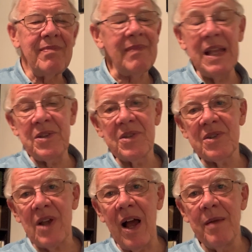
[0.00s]
it's
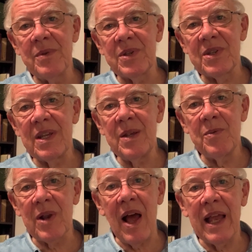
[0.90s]
time to see
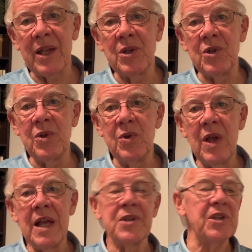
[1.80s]
what I can do,
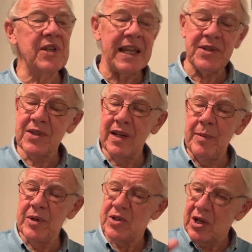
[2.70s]
to test the
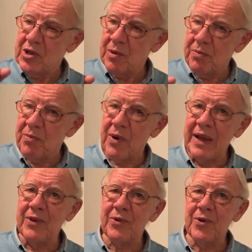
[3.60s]
limits and to
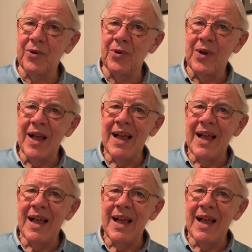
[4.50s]
break through.